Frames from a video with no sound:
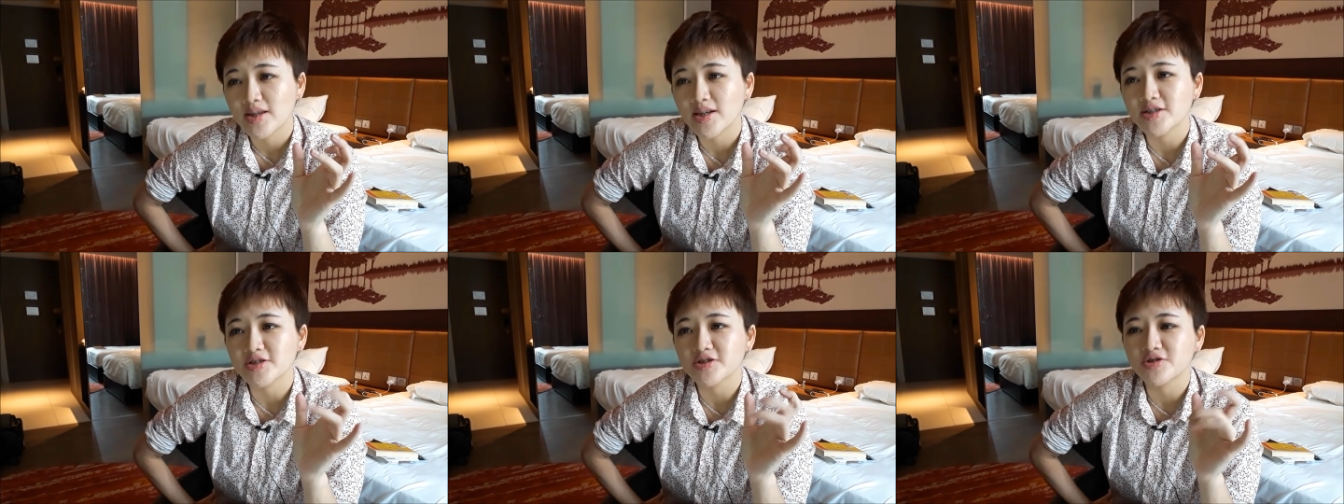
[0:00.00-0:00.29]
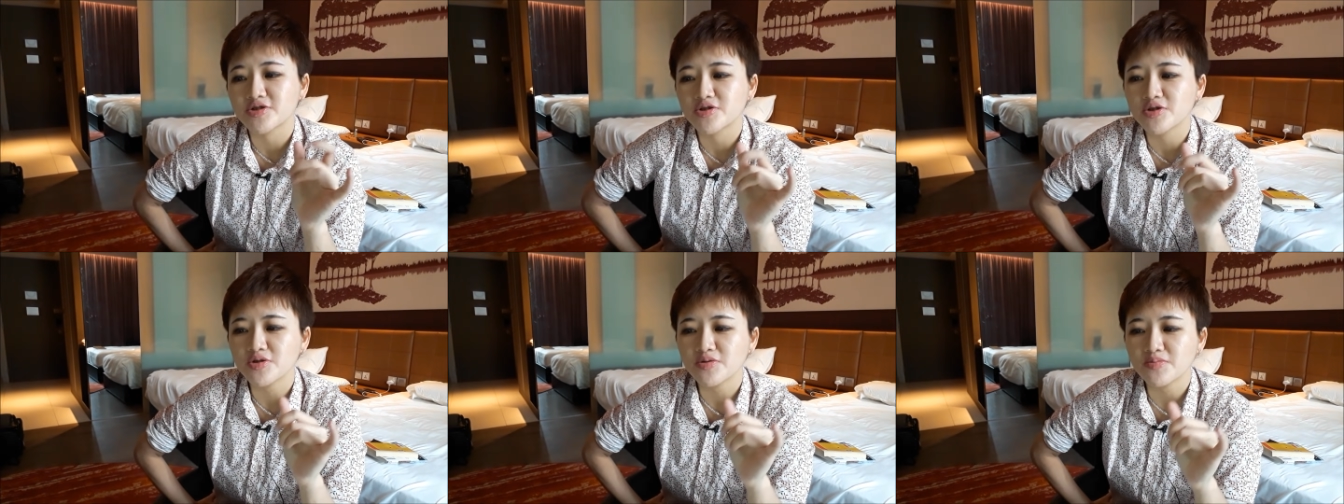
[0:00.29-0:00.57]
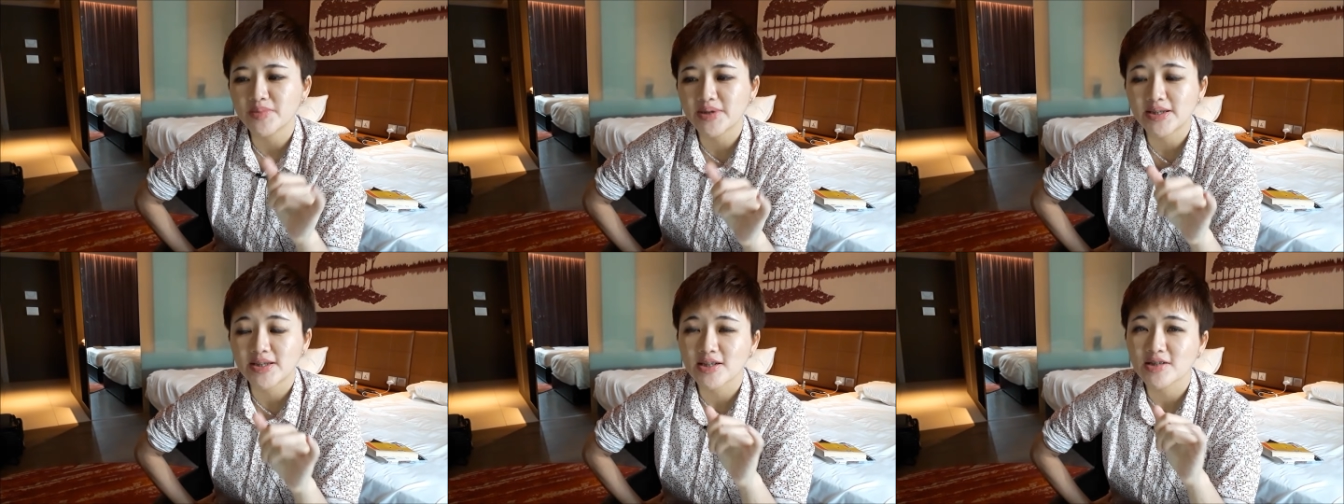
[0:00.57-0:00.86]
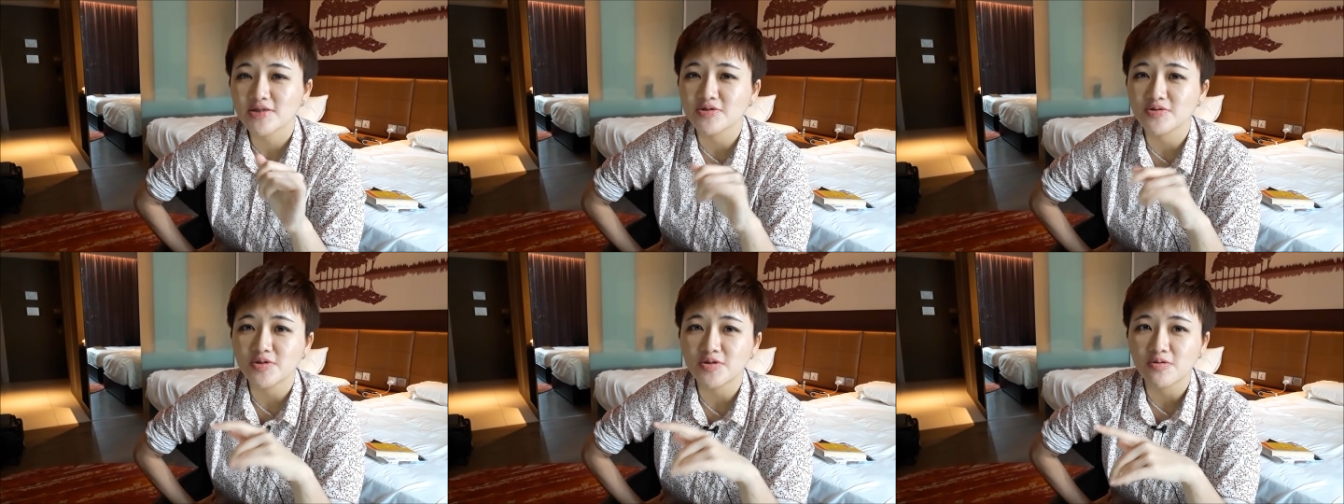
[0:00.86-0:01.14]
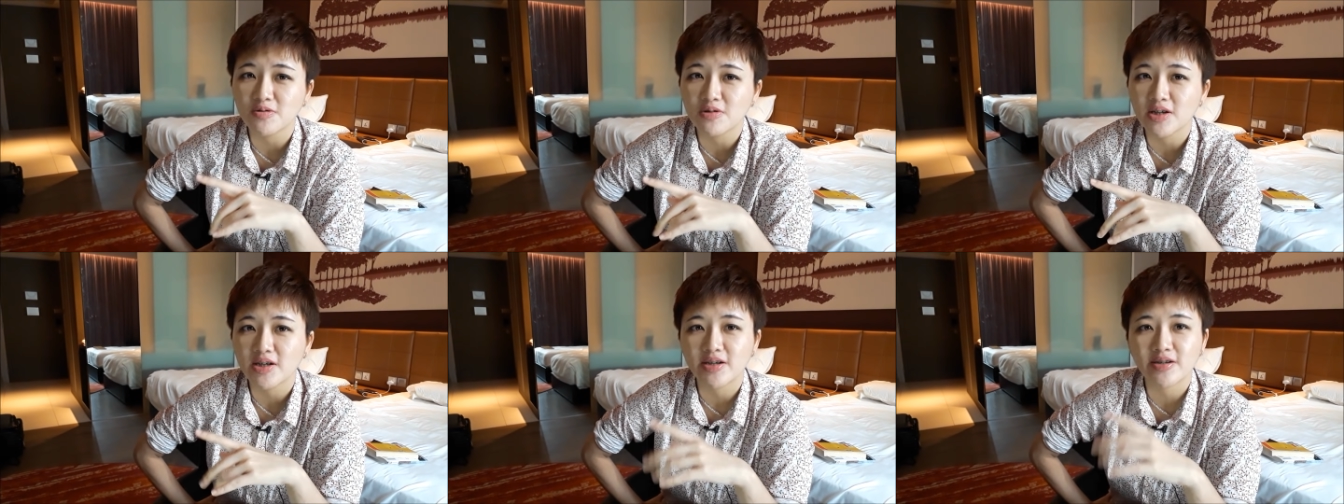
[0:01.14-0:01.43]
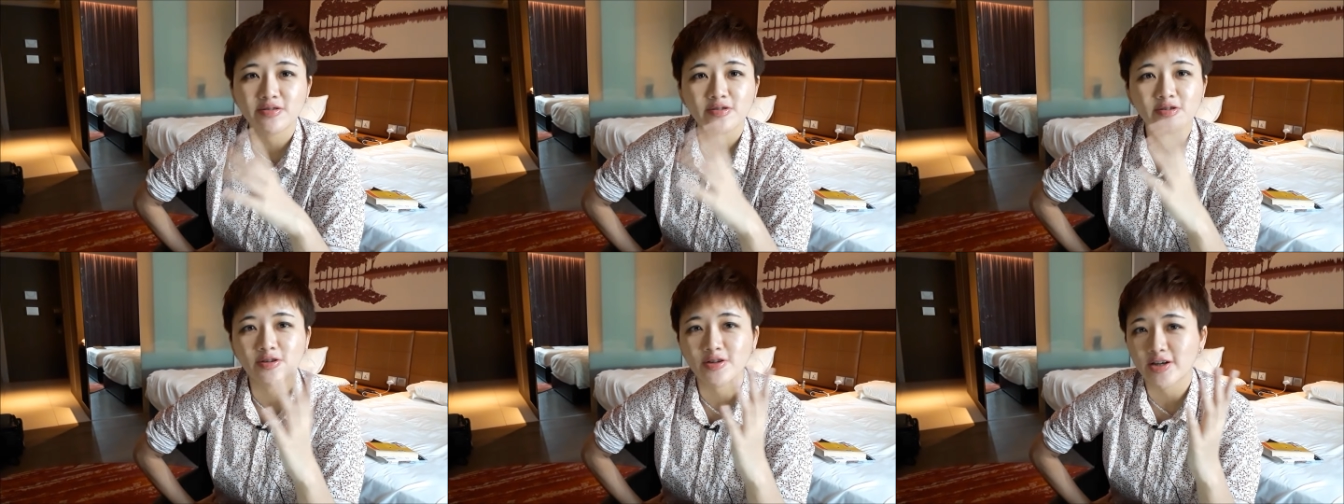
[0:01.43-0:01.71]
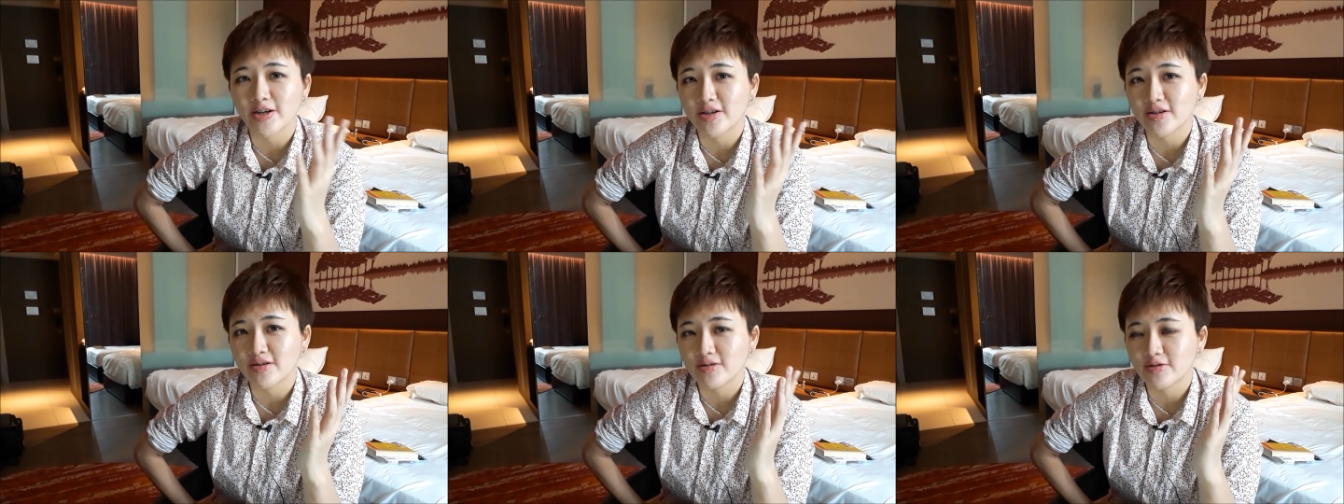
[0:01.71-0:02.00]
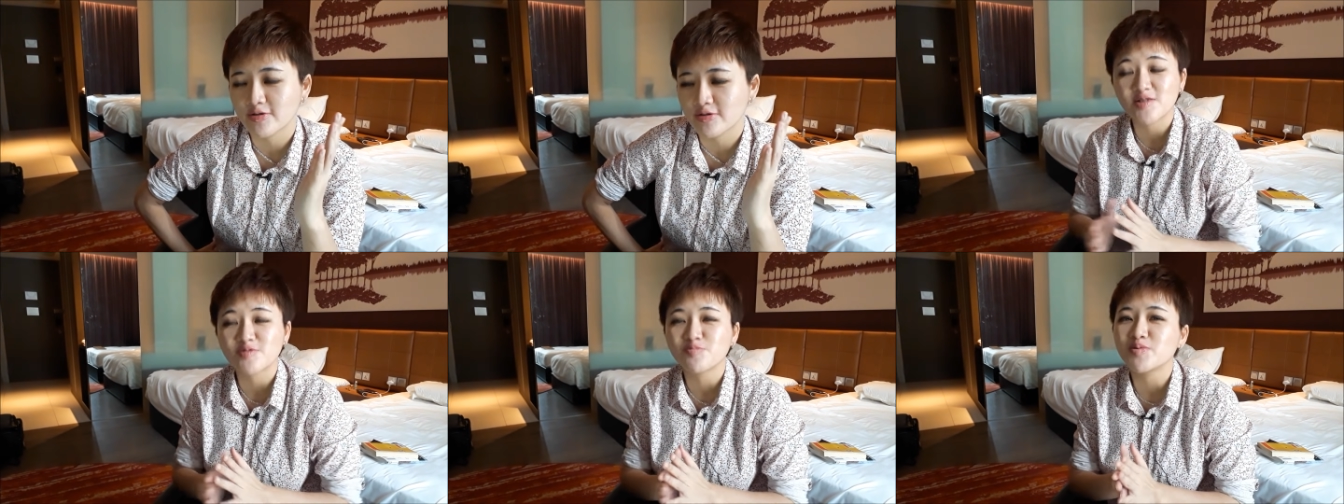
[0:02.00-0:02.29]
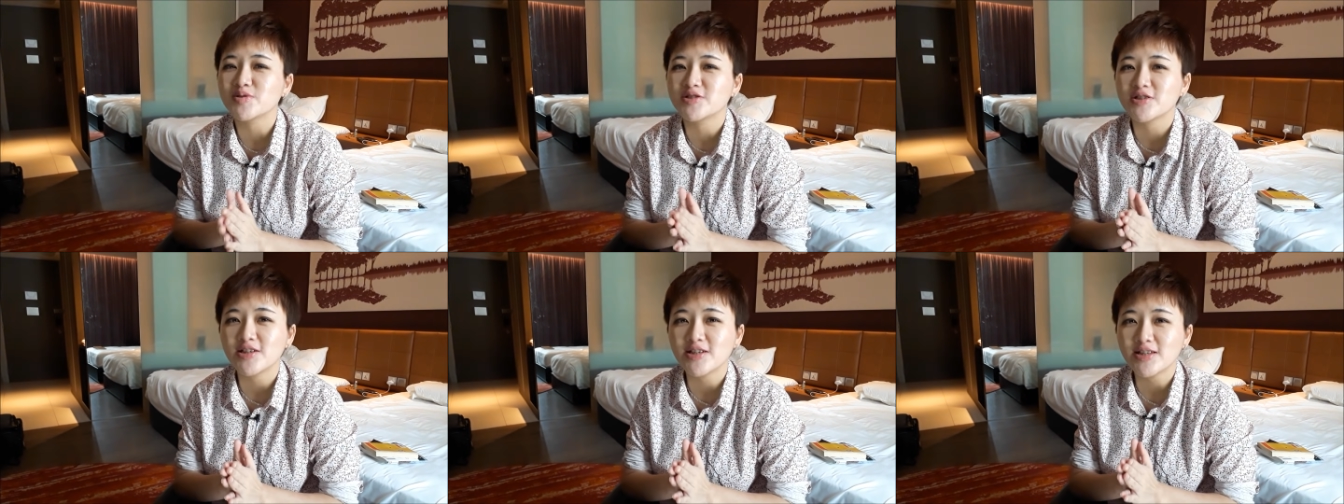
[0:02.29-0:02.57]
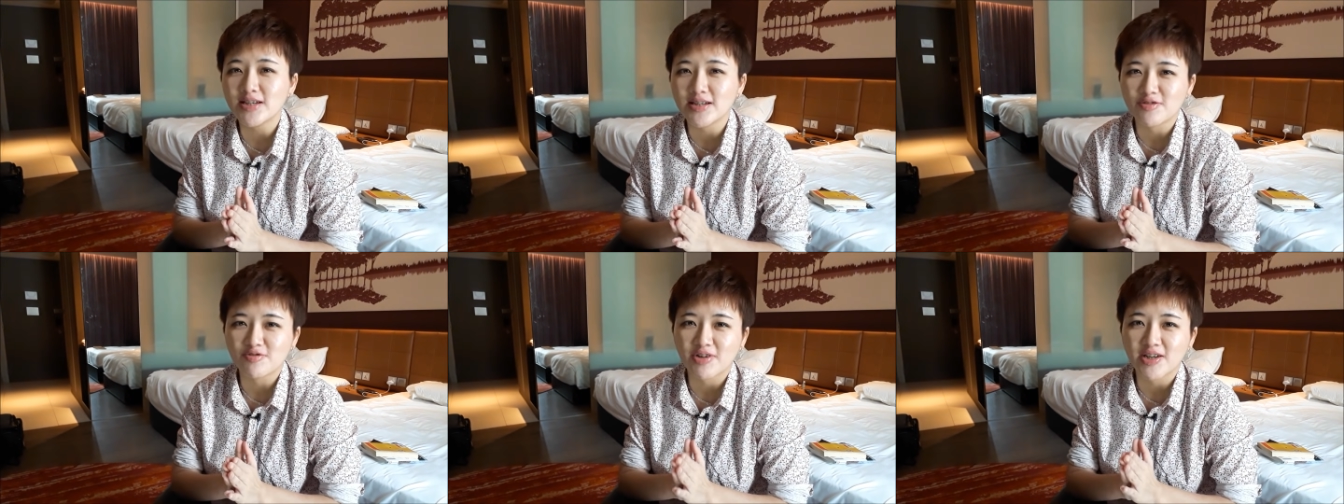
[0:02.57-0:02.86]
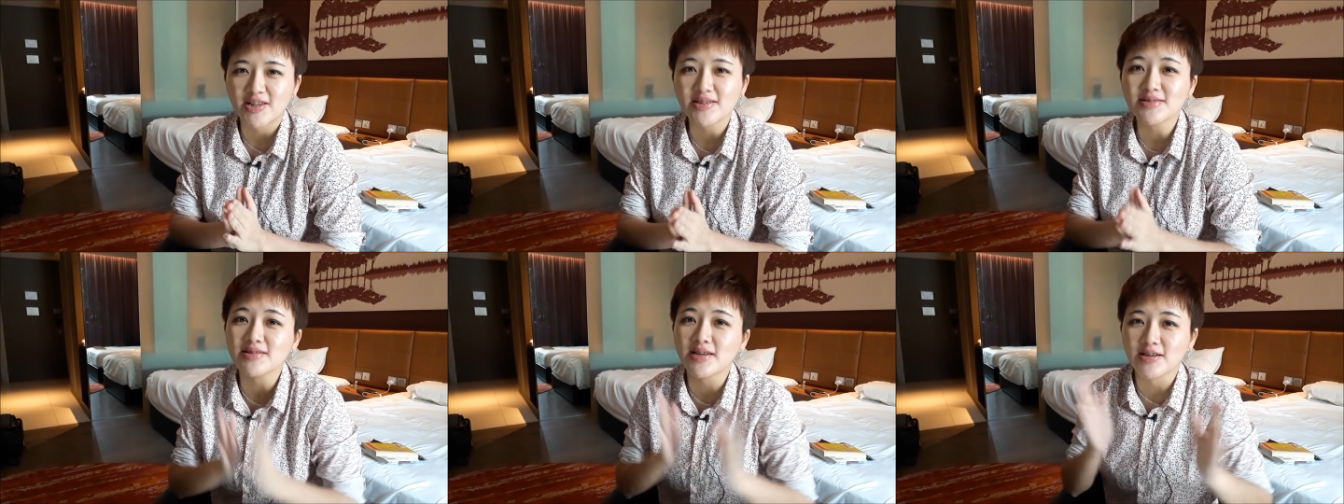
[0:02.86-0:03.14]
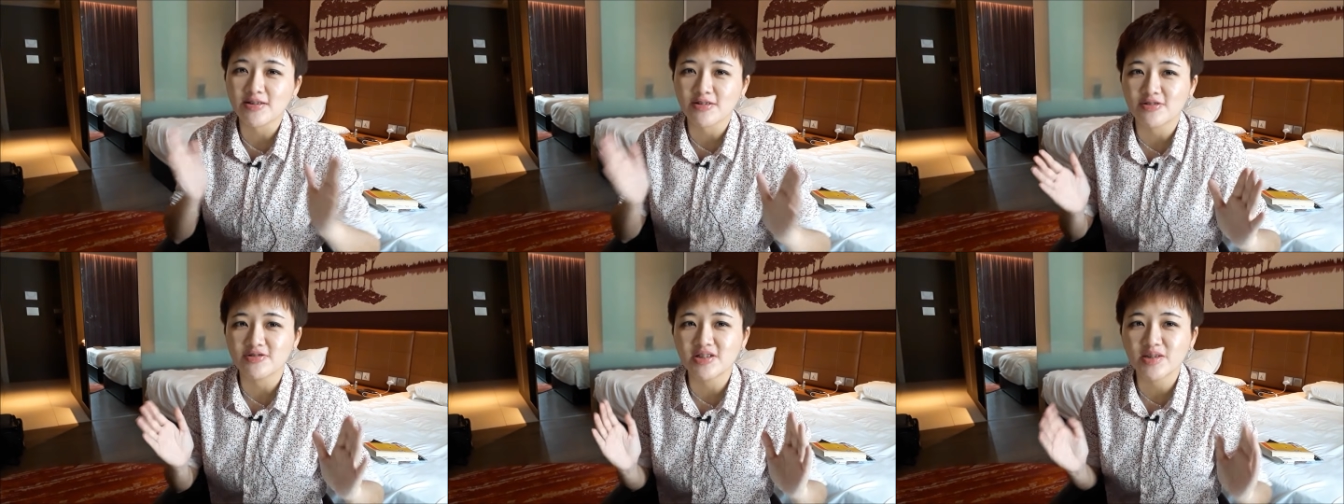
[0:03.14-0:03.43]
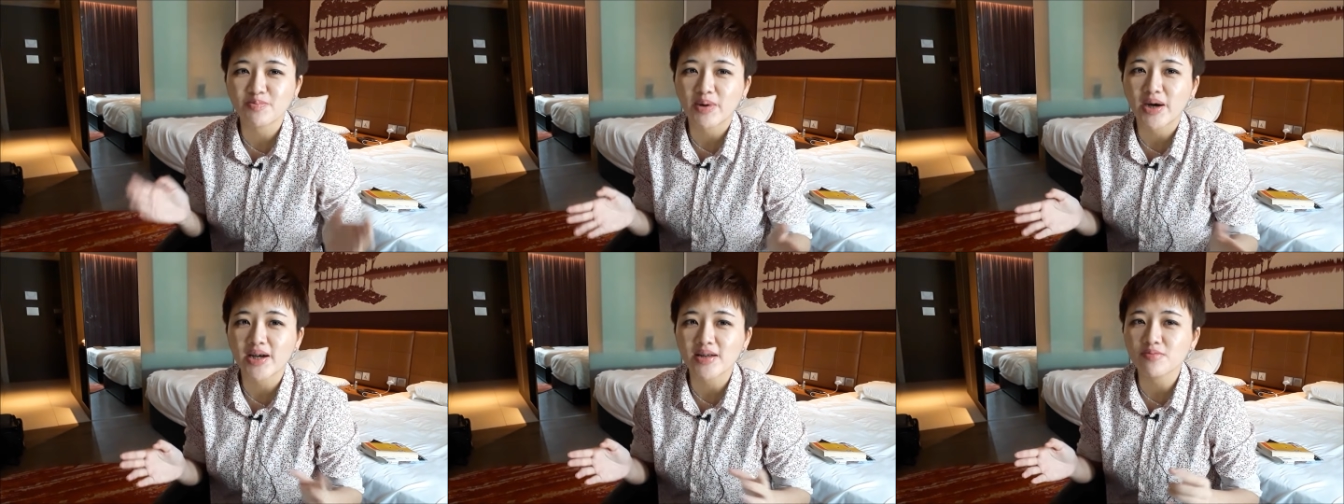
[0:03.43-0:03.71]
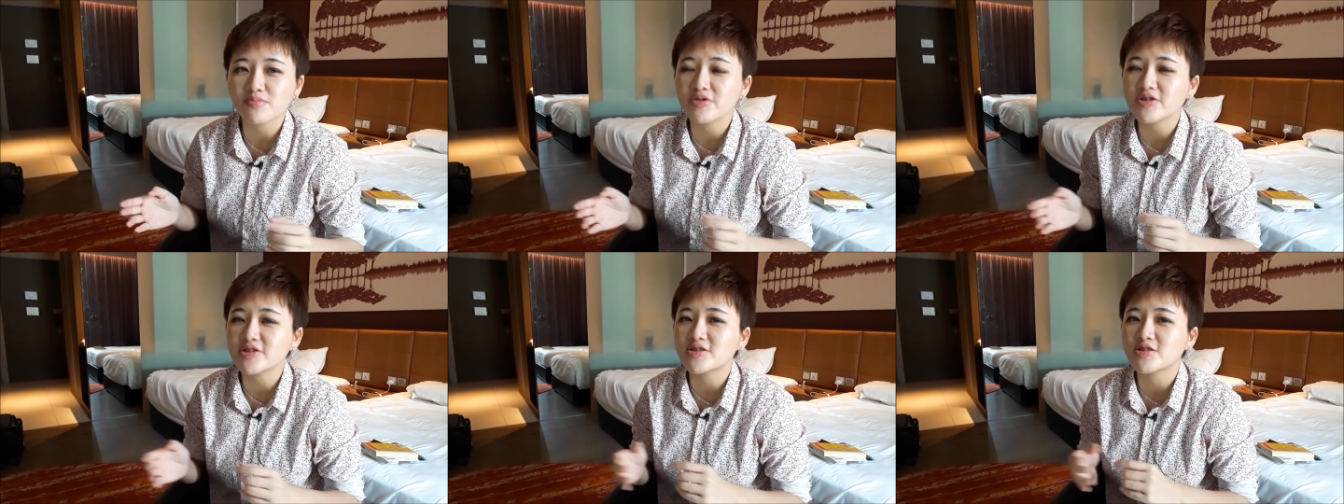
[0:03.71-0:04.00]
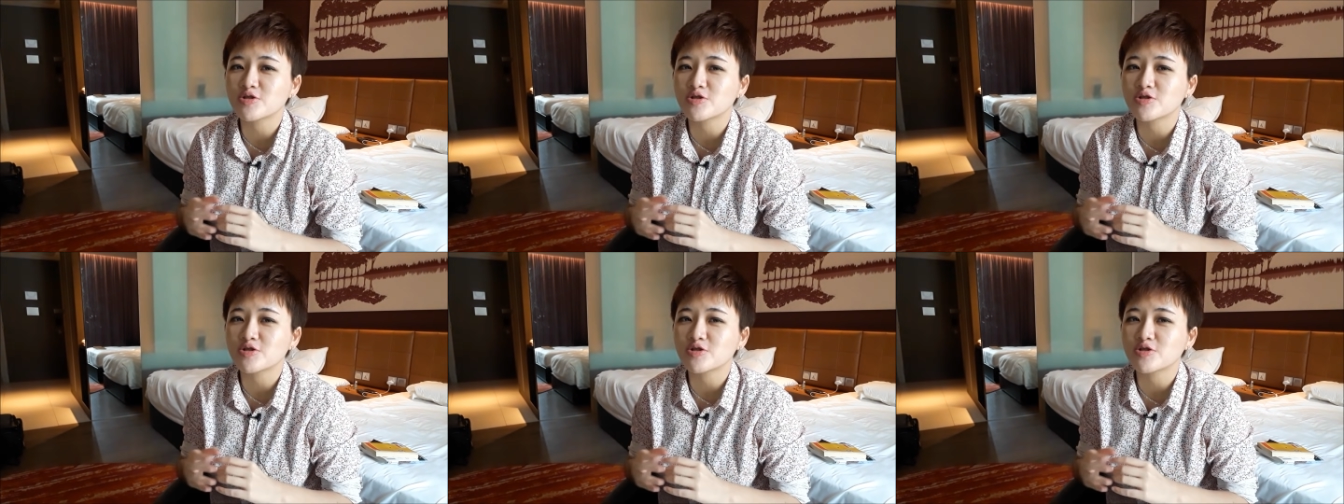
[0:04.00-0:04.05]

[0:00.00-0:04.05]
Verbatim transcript: there's so many things you need to learn, like especially the trading psychology part,